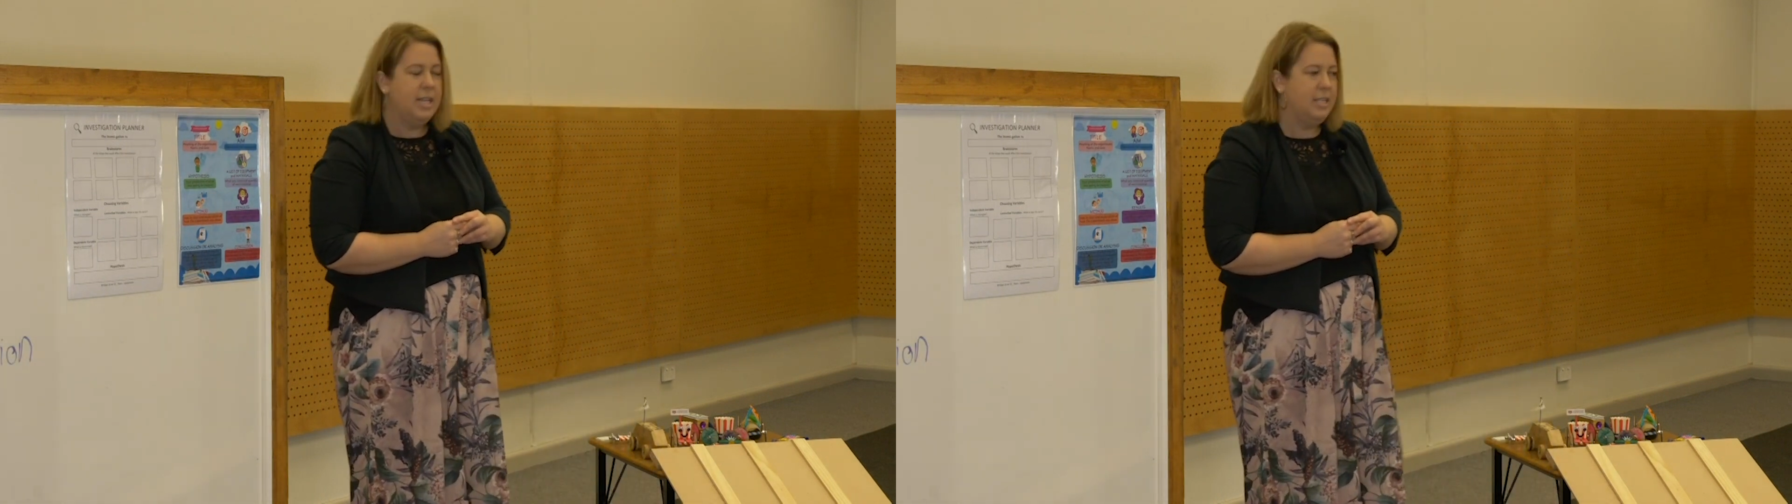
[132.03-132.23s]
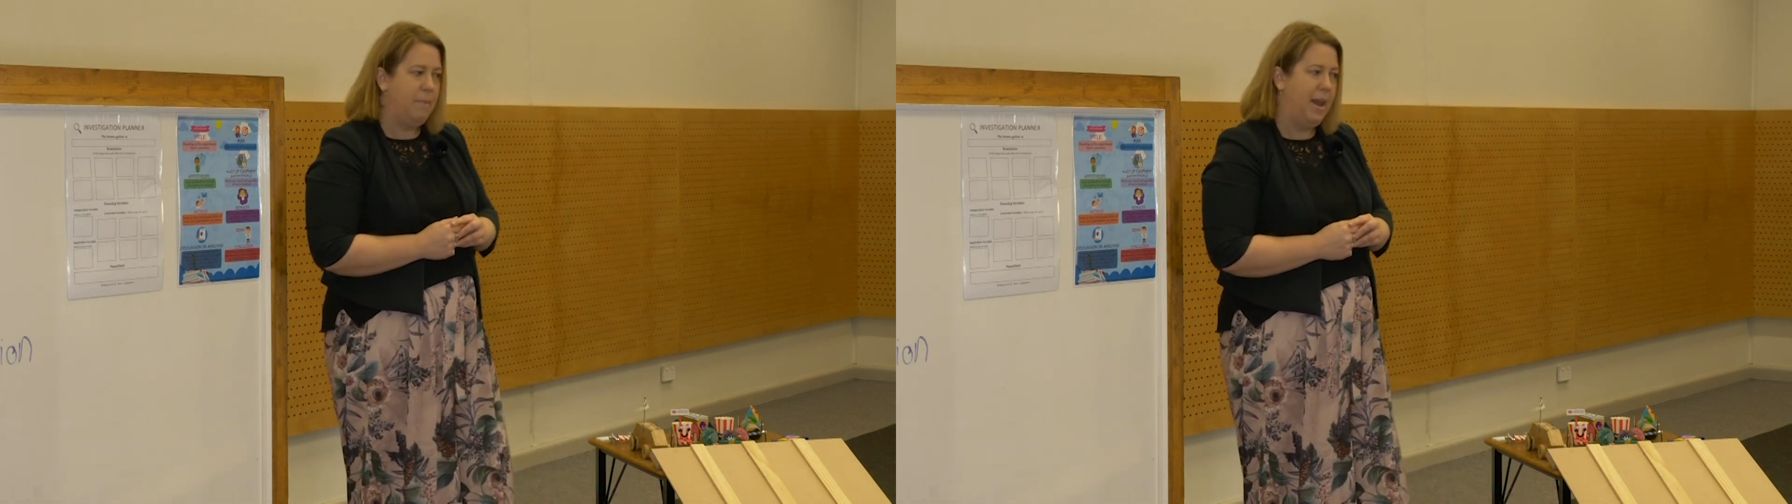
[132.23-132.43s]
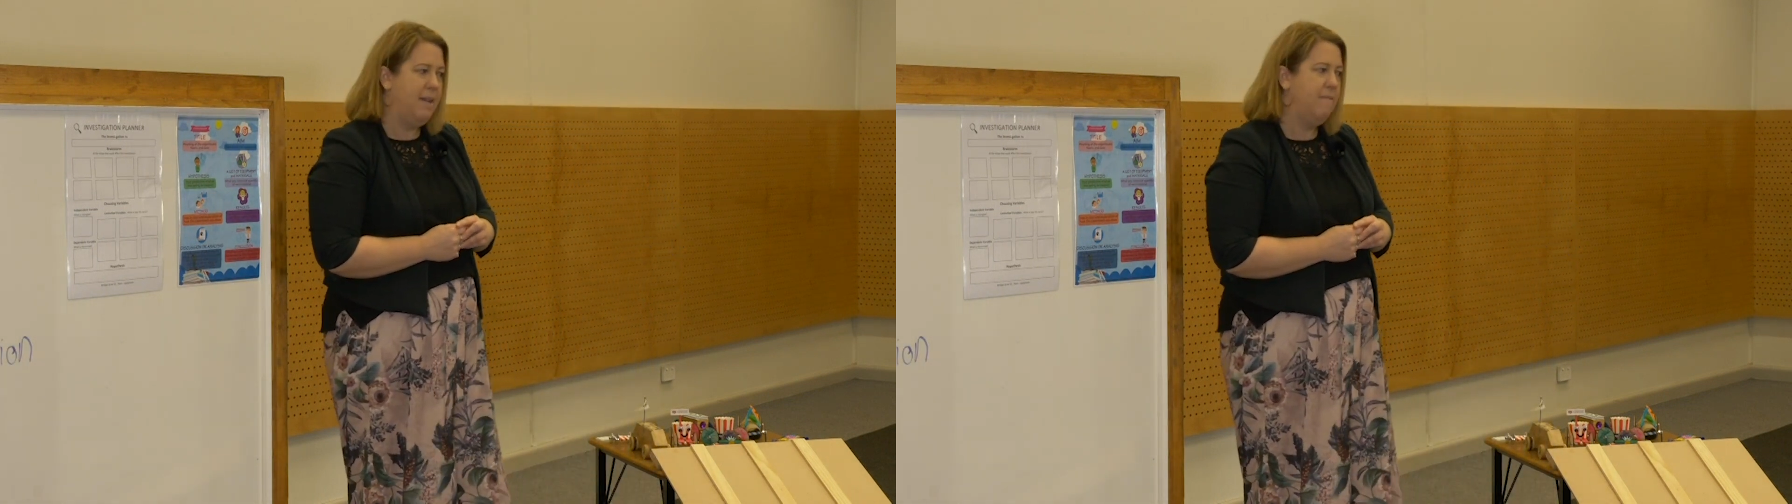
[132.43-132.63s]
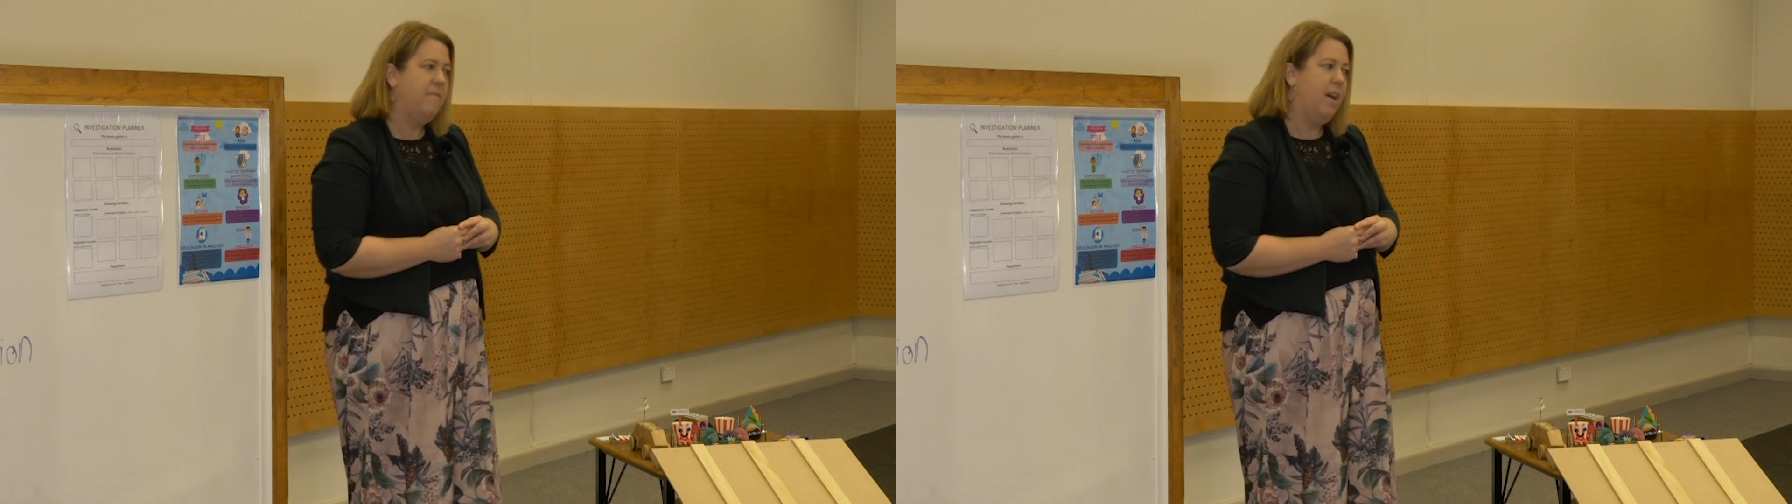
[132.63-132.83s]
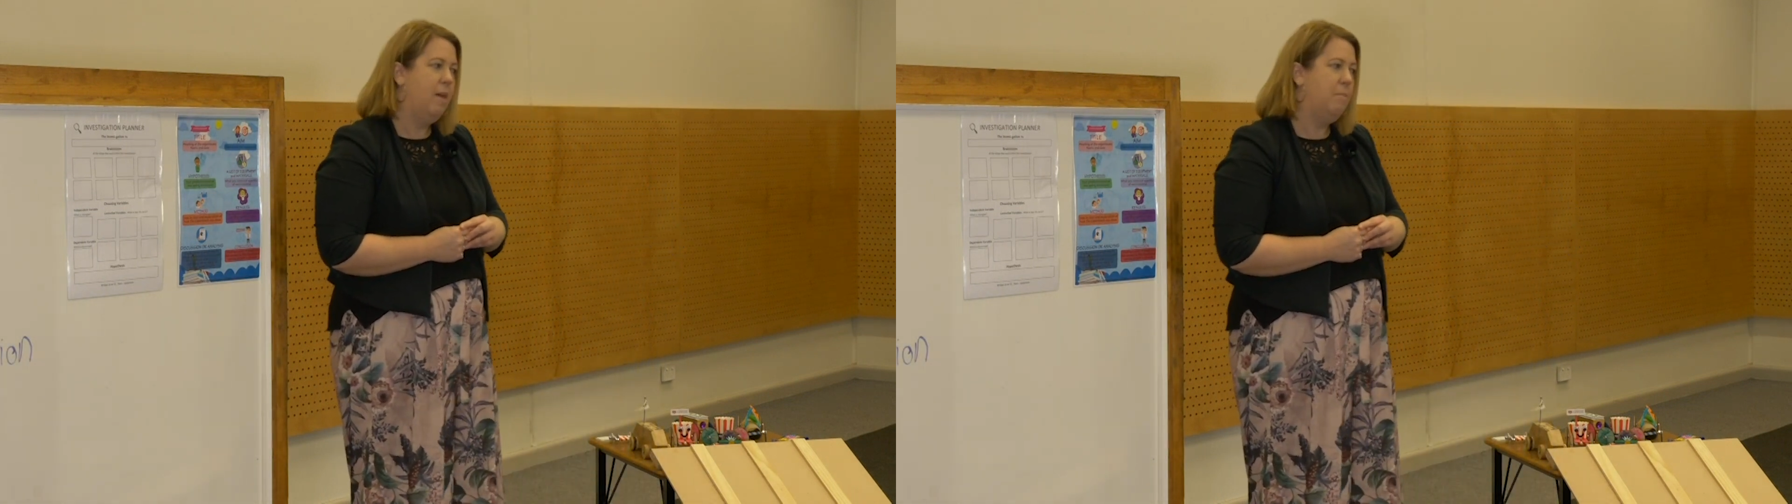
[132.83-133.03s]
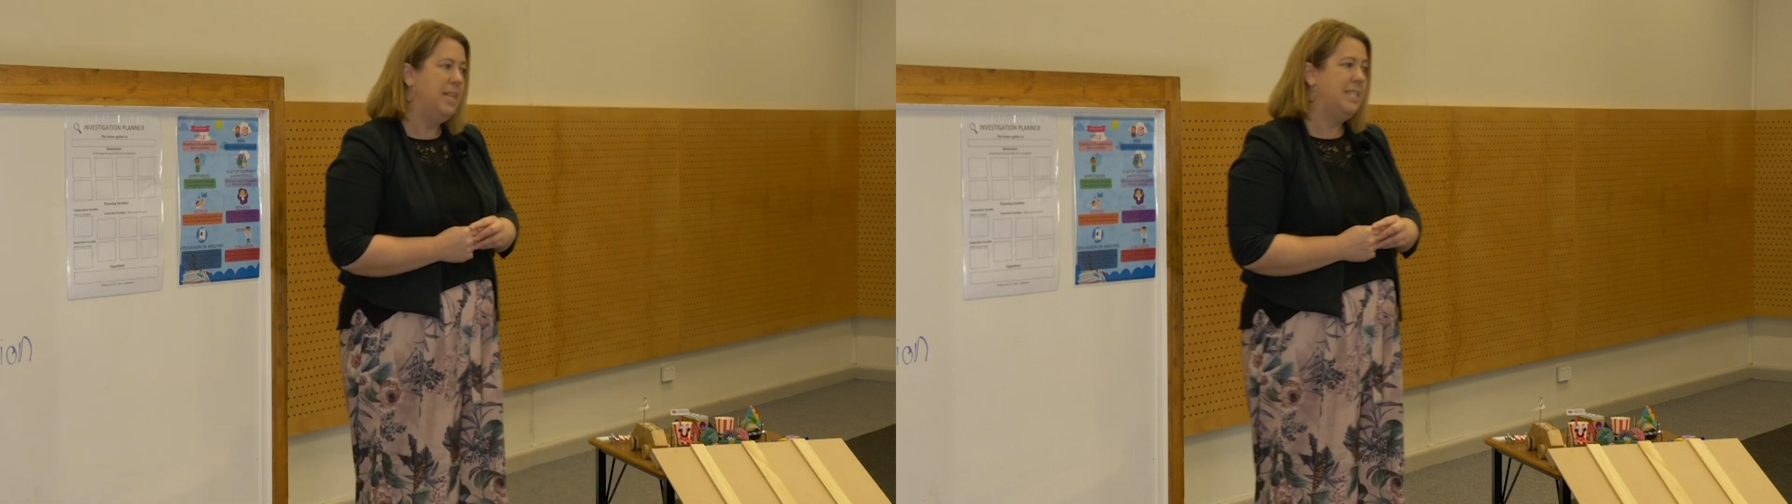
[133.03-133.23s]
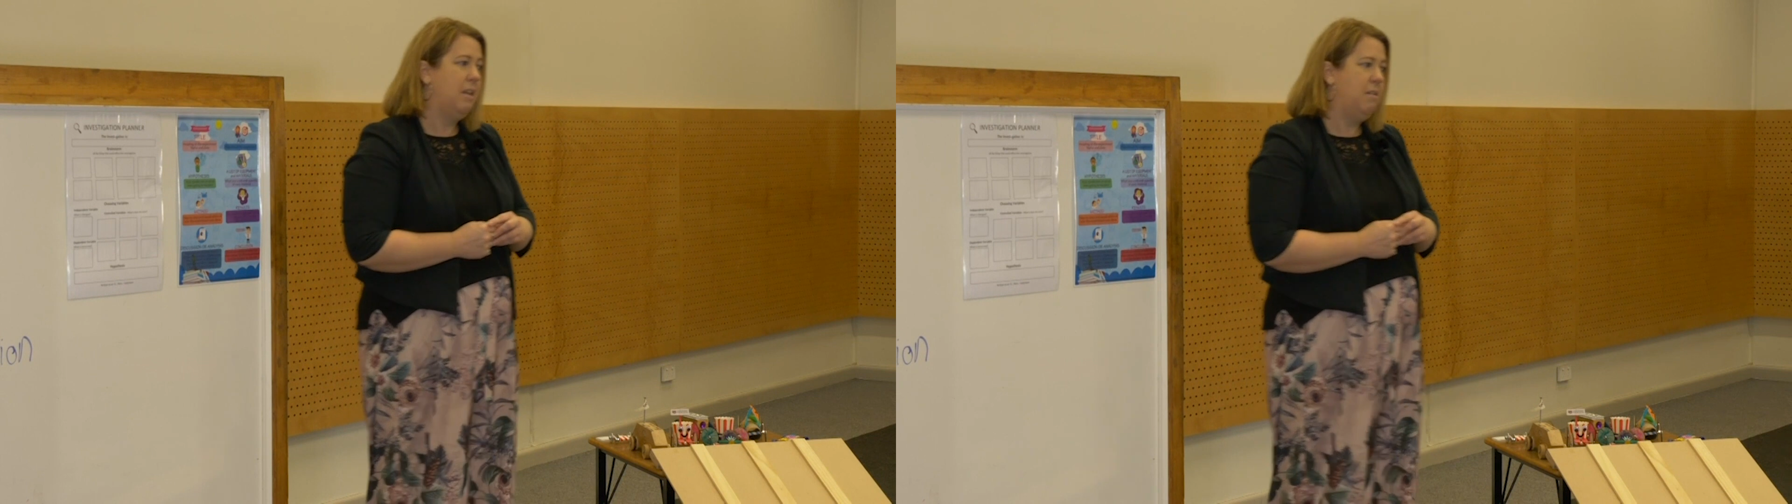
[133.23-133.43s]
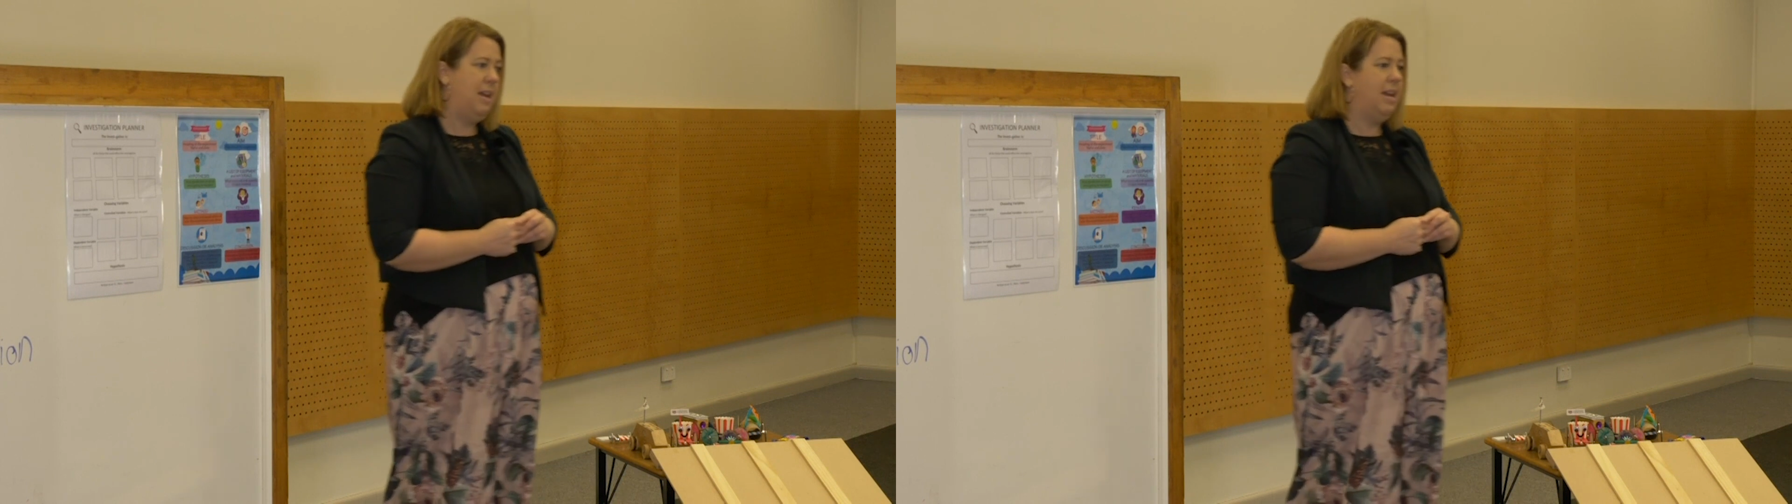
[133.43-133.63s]
Dependent variable is
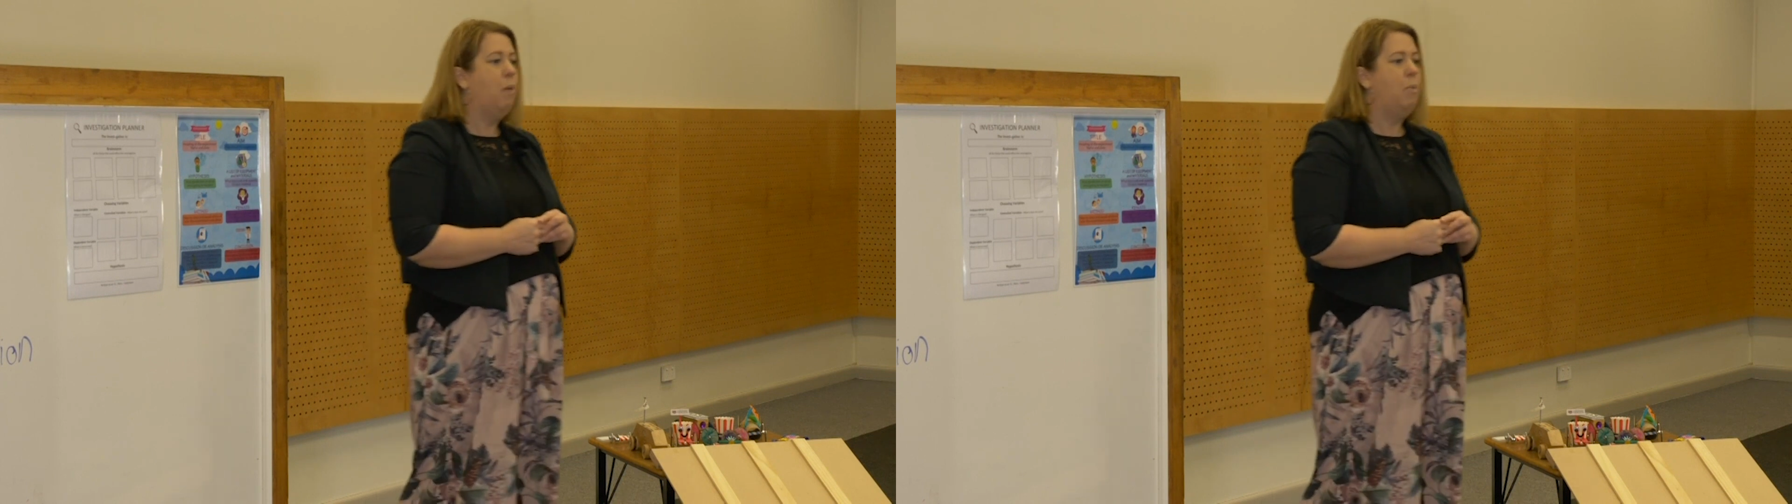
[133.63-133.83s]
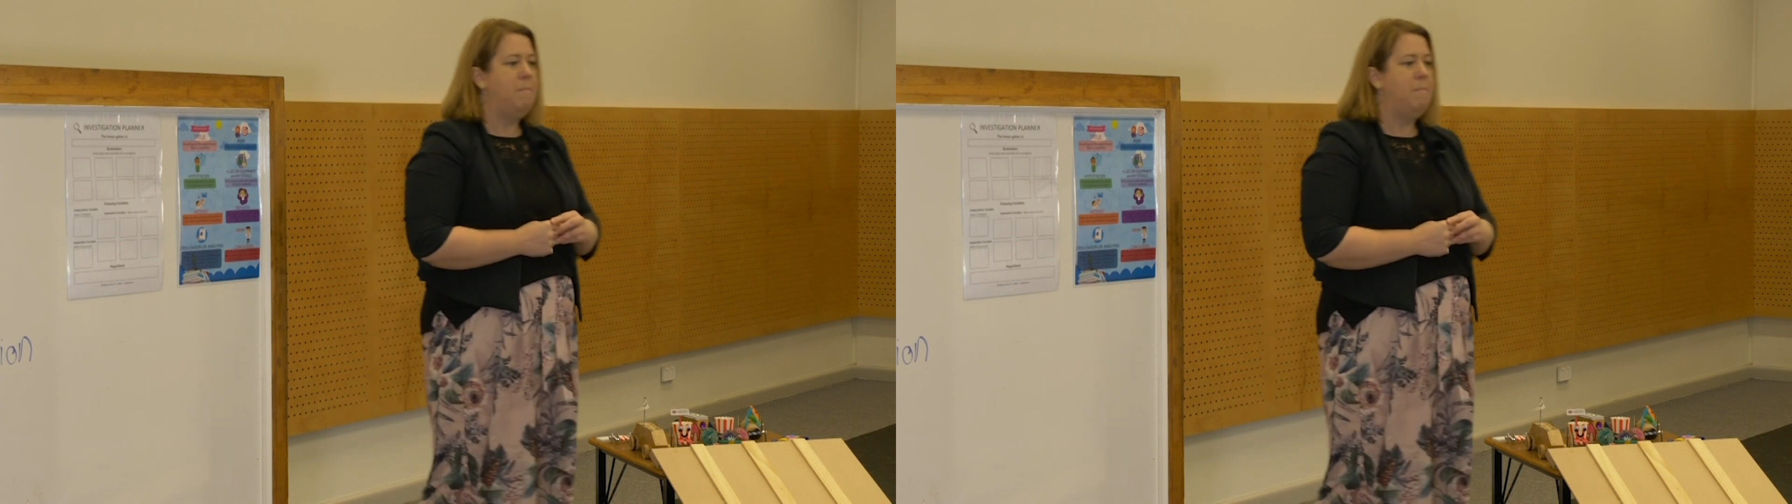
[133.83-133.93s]
the thing that